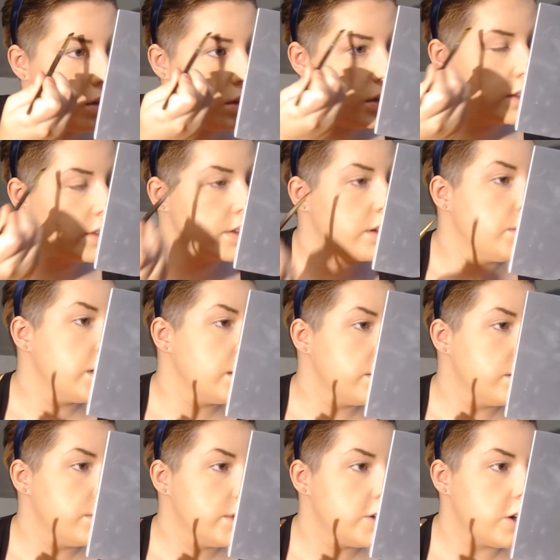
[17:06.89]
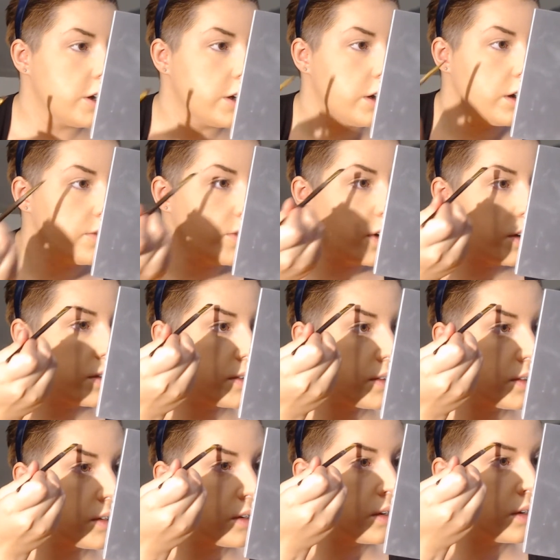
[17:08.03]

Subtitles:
It's going to make it a little bit darker at first.